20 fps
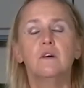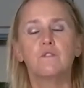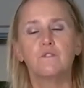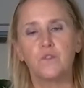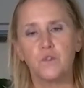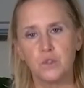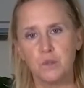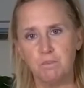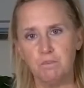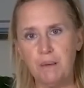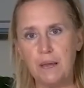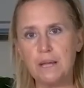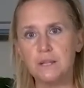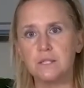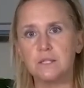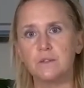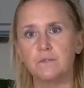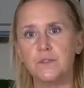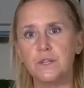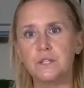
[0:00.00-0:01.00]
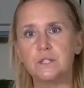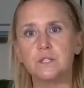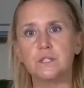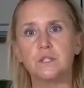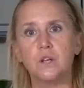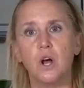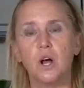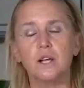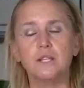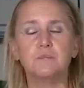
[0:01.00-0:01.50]
for the base of this
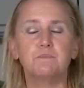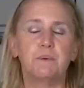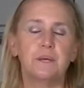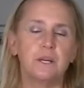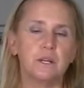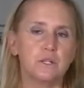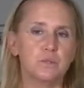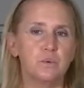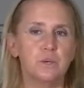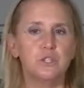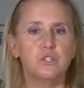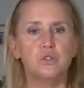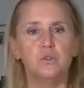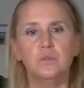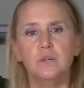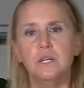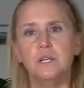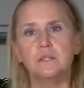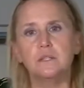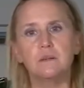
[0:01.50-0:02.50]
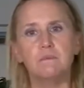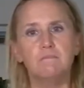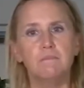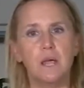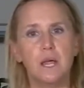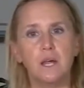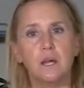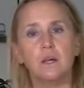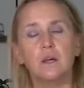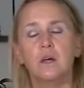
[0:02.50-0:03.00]
sauce because we do need to
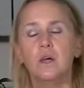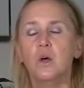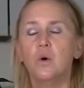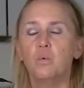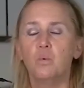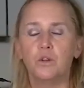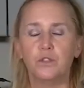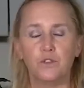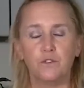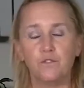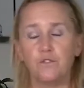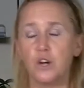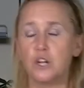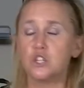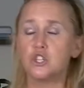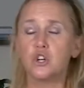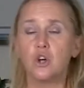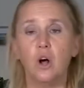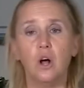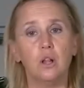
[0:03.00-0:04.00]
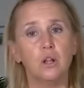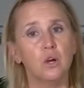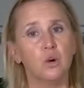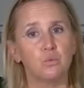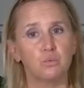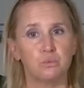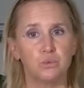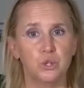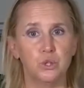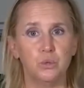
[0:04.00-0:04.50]
make what the French call a
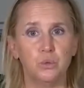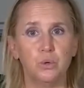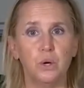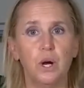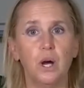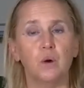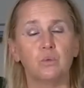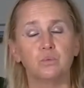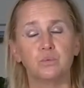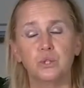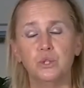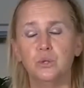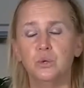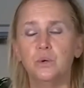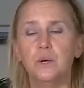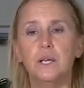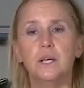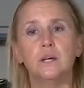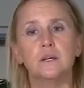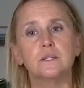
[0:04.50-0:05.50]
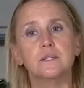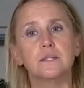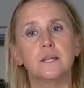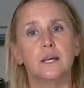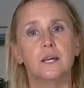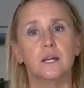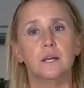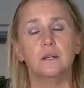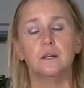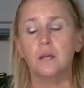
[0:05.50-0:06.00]
roux. A roux is
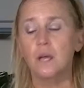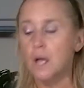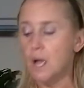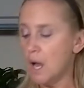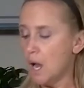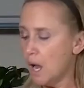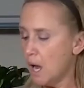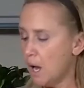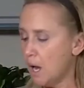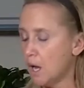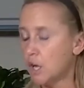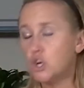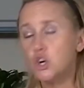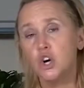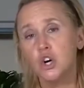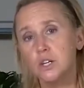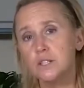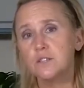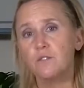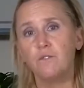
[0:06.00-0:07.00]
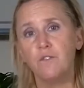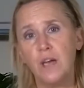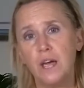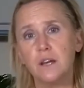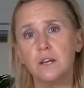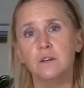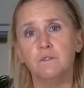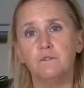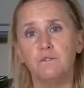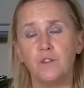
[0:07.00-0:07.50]
a uh, cooked
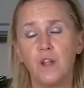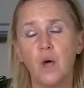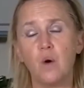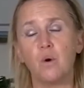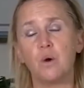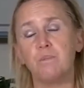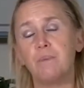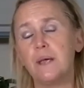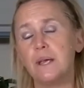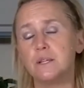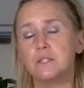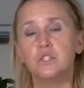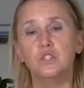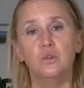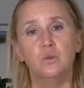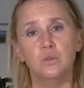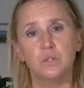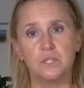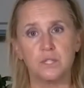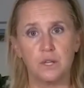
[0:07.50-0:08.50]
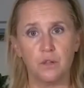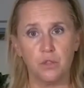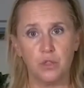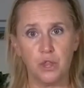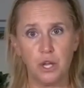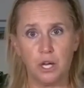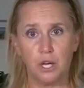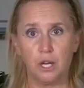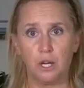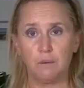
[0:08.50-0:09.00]
fat and flour paste used to
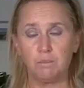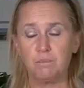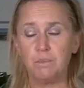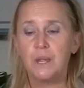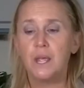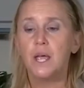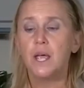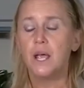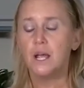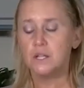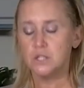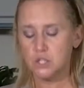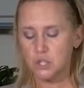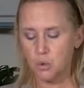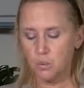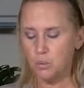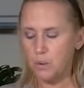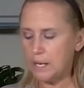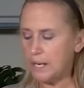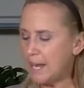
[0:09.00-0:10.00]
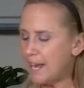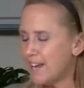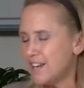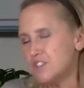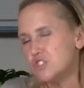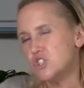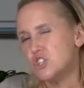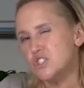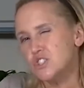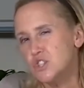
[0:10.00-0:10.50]
thicken. And so we
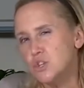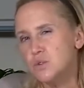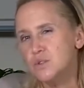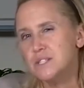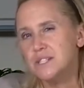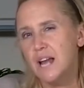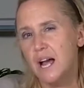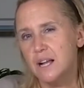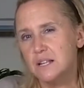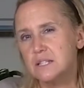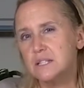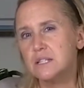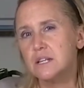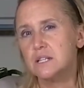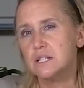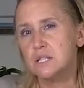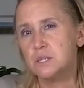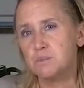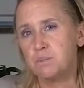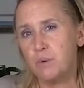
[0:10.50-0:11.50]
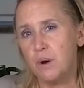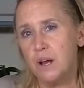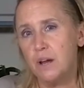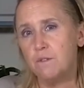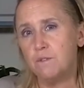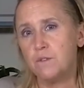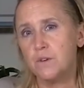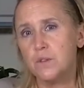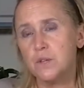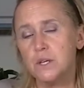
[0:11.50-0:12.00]
can't just use nonstick
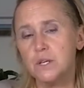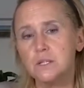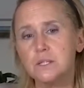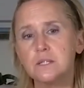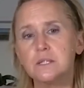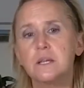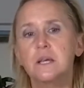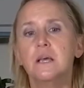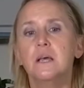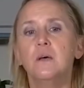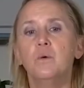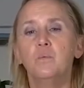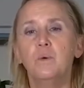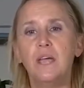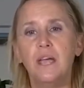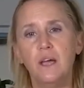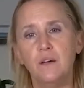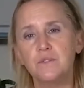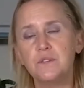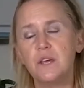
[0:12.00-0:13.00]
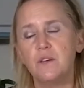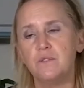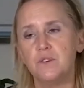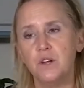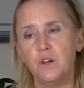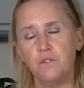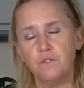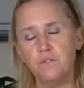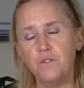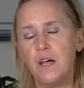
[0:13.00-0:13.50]
spray for this. We have to have
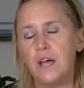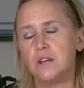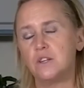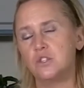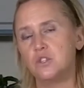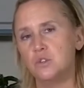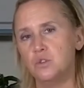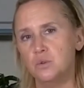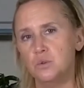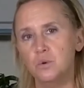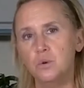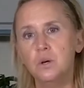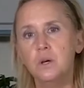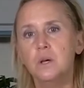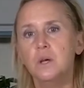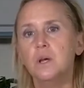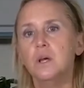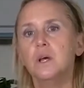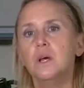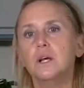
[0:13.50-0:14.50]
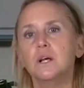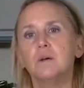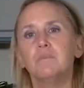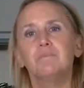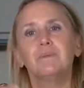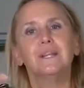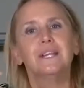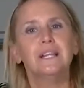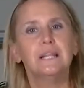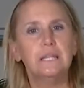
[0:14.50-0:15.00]
enough fat to
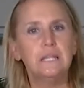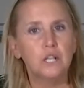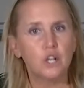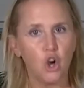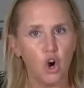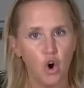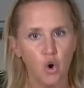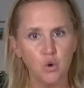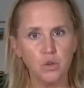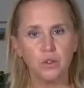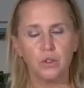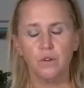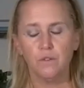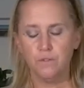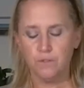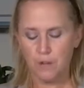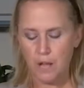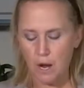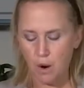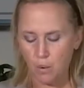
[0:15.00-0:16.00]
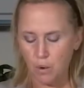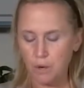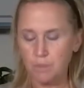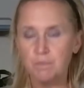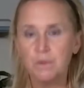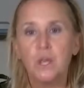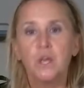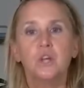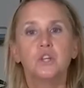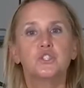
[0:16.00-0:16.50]
completely coat the
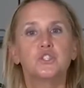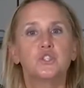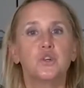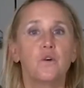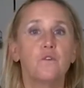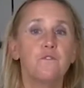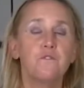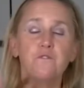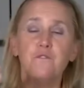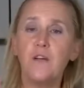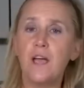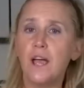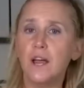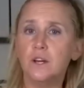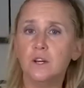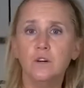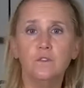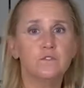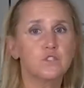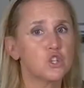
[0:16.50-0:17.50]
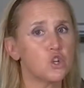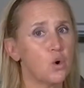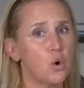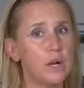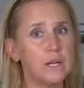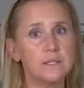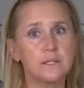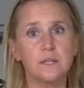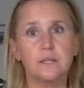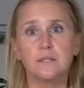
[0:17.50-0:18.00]
flour. So fat of
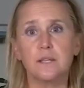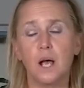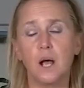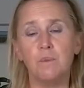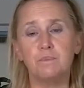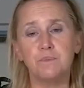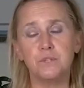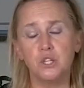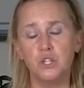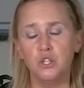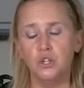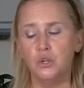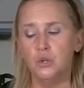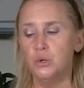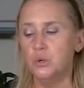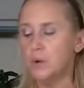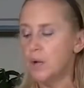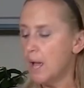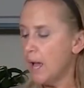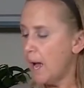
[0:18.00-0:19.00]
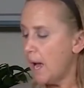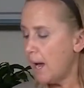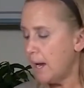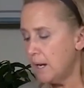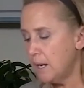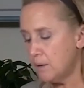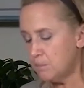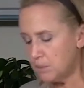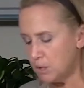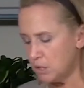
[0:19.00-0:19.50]
choice is up to you.
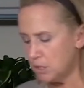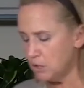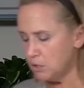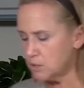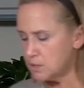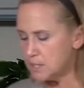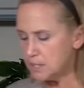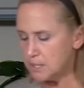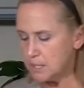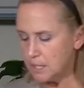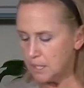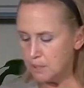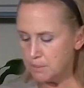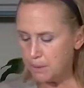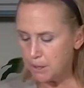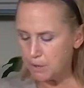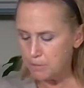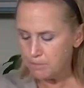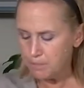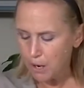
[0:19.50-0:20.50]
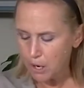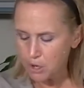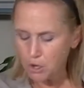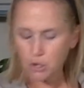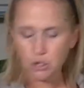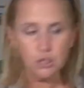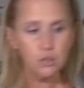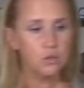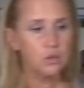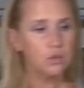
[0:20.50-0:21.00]
I am going to use a teeny bit of
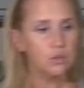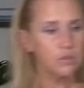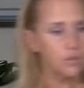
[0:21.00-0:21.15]
butter. You could,